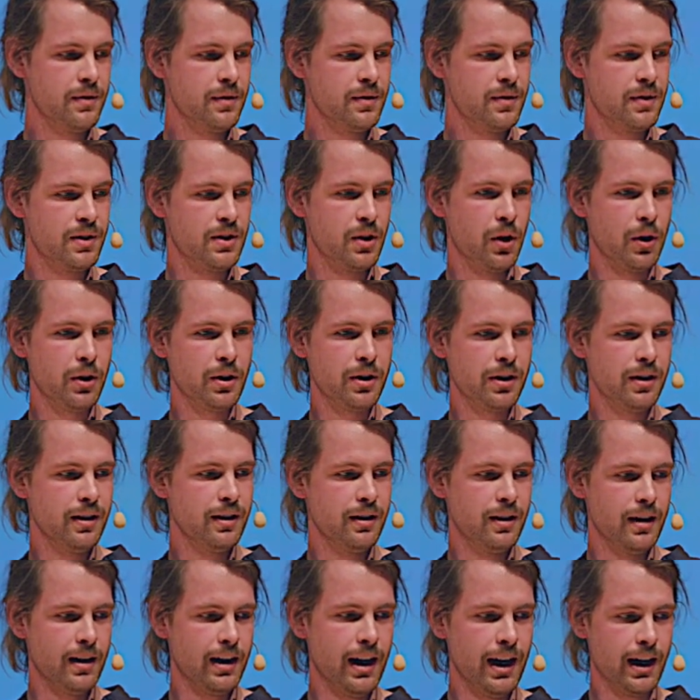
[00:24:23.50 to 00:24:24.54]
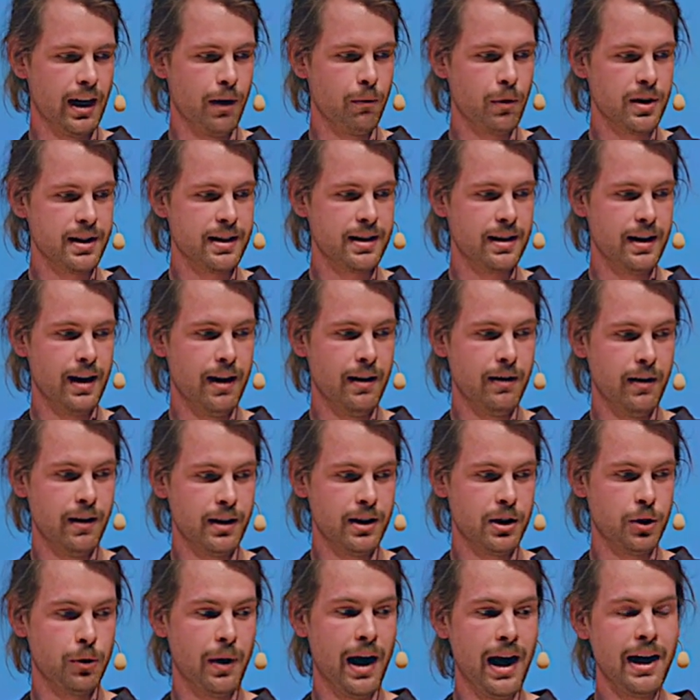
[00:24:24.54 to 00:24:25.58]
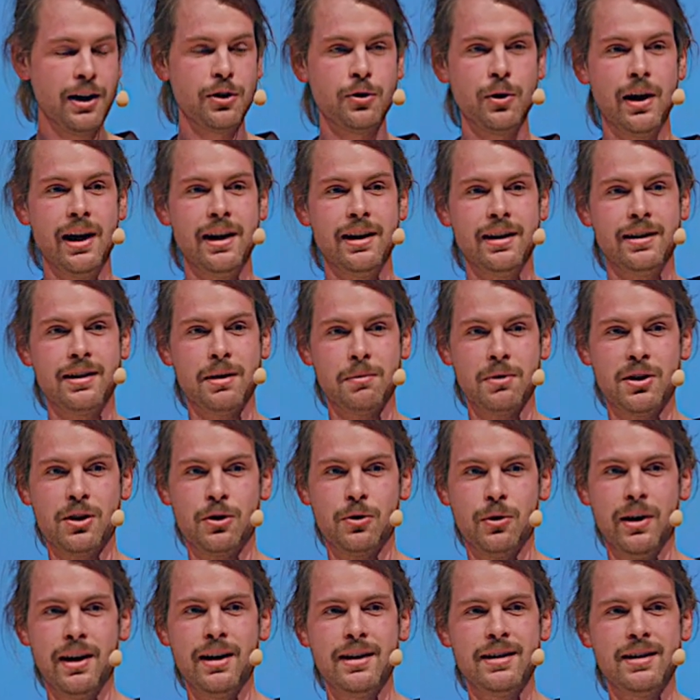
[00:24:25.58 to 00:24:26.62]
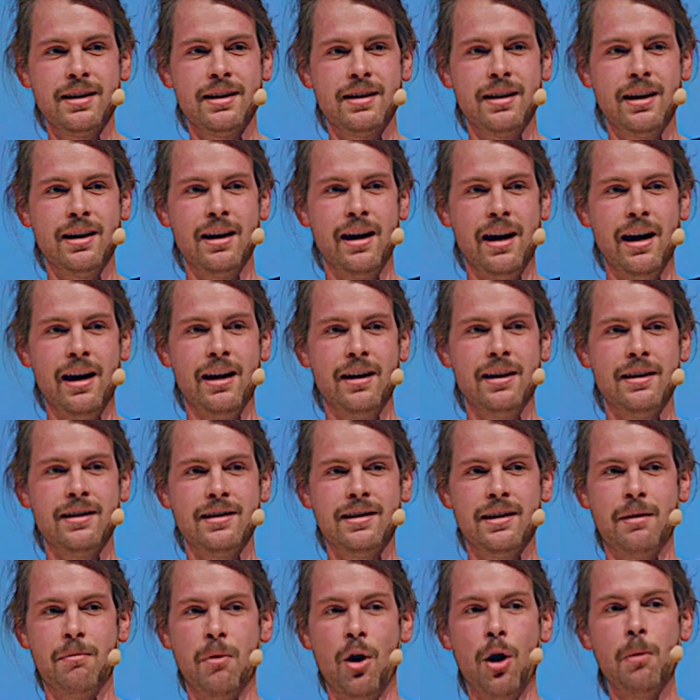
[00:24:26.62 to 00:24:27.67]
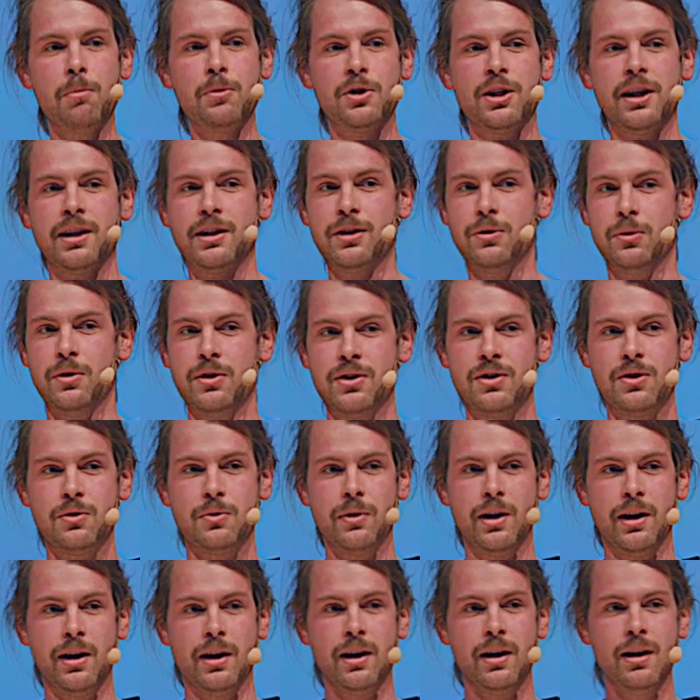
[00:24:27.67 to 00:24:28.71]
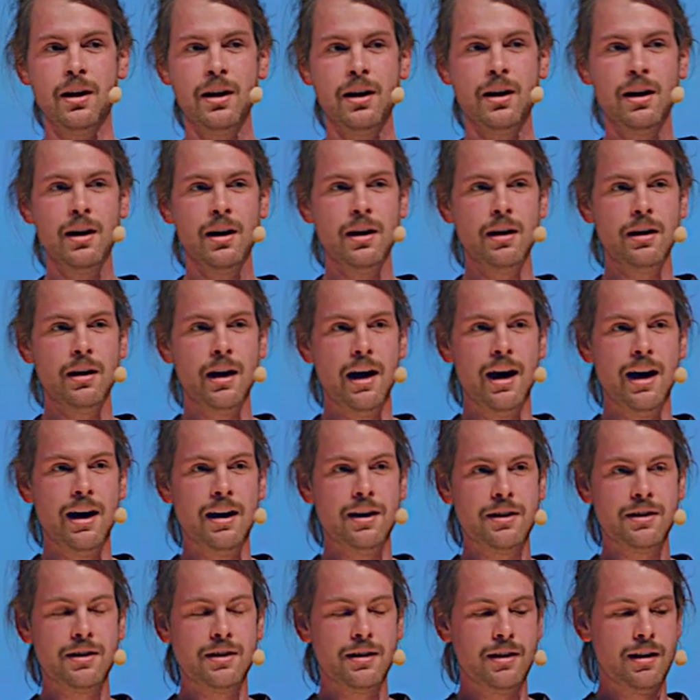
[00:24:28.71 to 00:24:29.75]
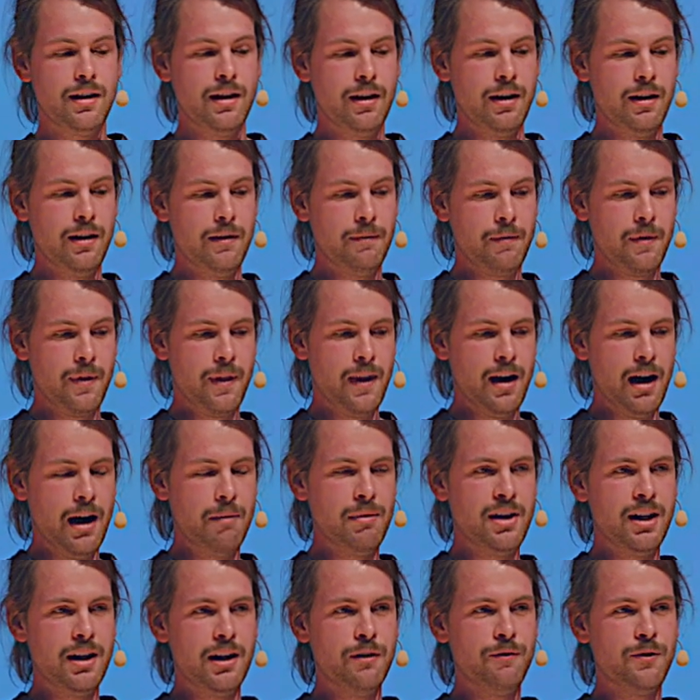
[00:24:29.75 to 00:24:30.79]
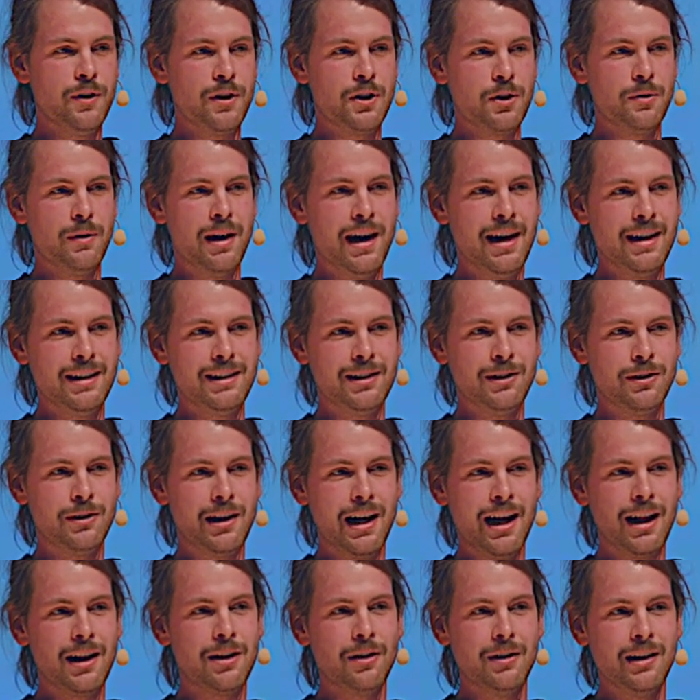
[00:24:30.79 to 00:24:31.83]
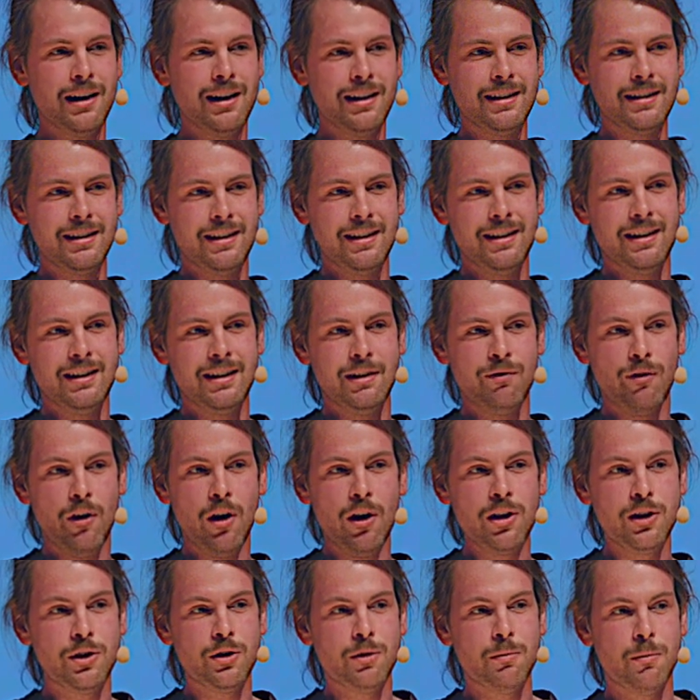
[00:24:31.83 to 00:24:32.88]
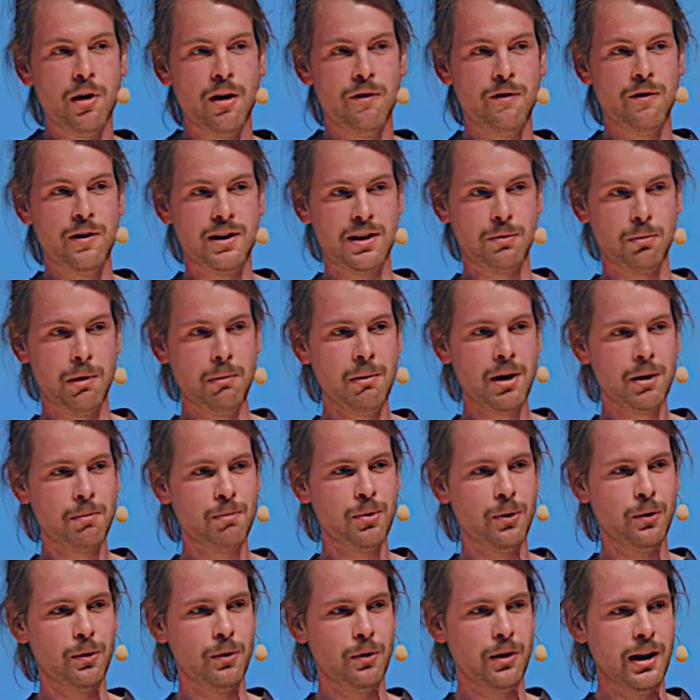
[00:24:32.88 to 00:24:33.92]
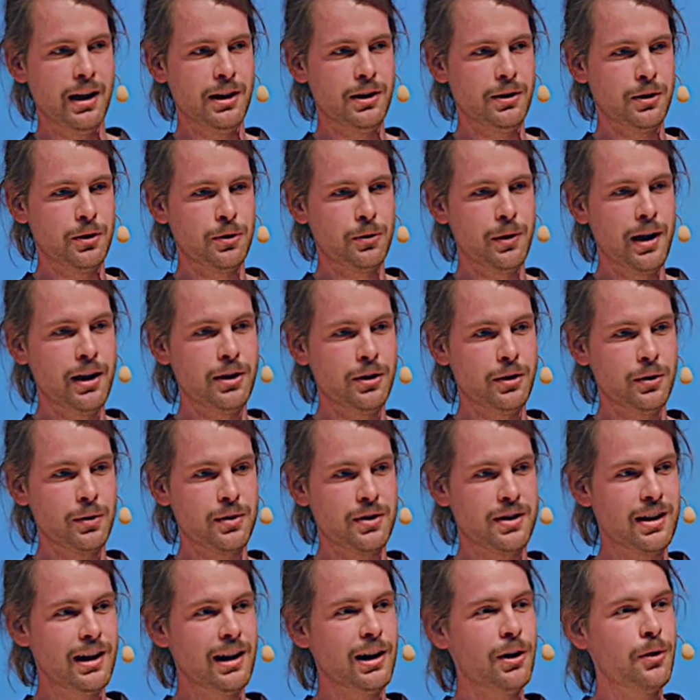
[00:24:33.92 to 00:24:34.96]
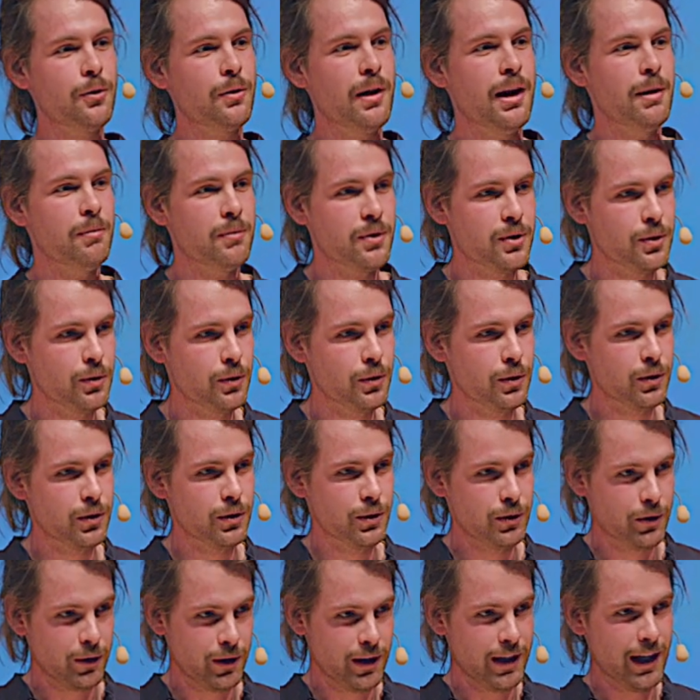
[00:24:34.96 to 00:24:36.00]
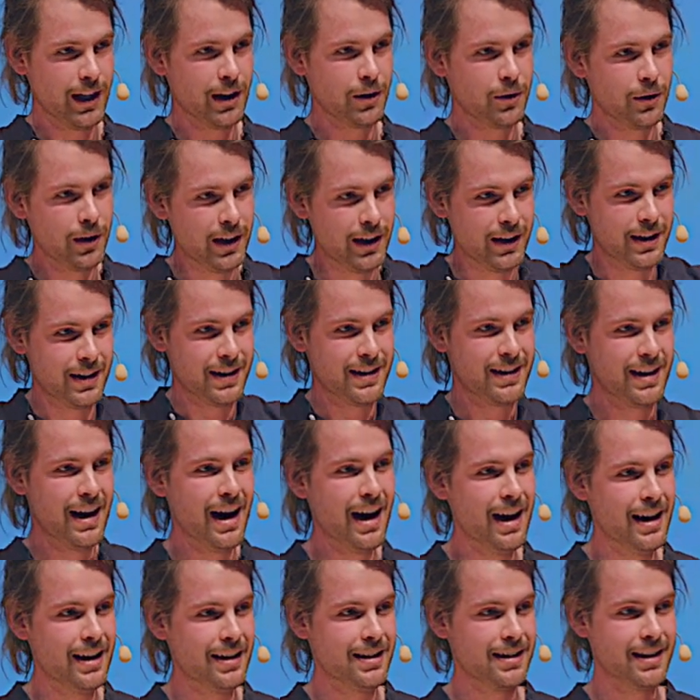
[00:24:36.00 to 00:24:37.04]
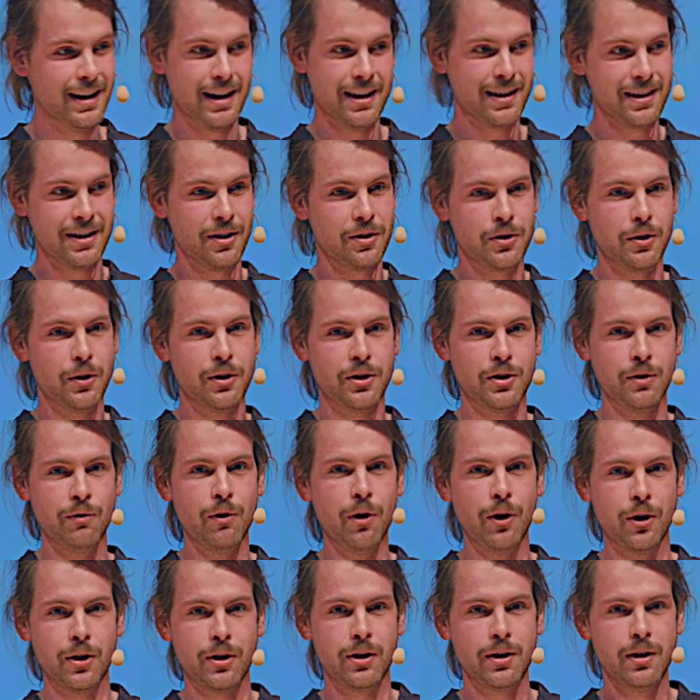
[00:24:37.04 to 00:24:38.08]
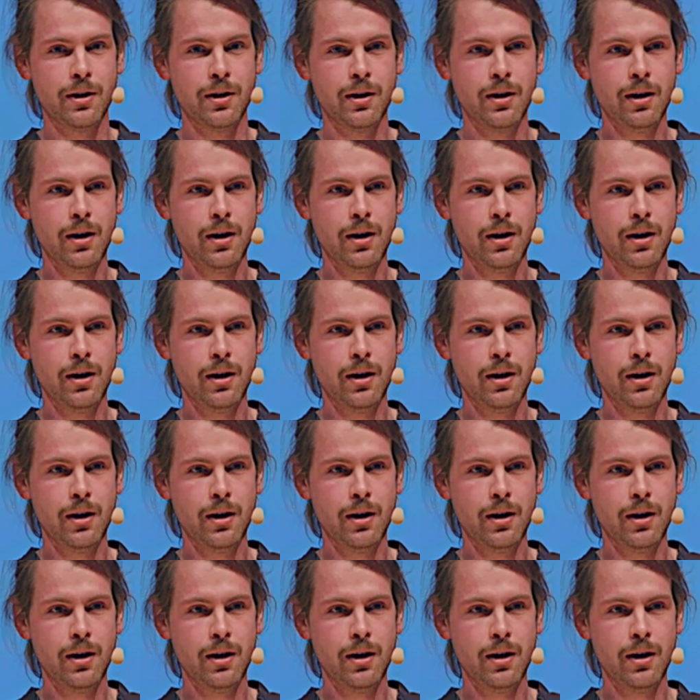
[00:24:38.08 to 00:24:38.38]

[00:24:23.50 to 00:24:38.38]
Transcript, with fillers: certain, like I was trying to adding some strings and then I added some object to the string. And I mean, if you try to calculate uh, the volume of a swimming pool and you try to use kilogram to, to calculate the size, then it's not going to work.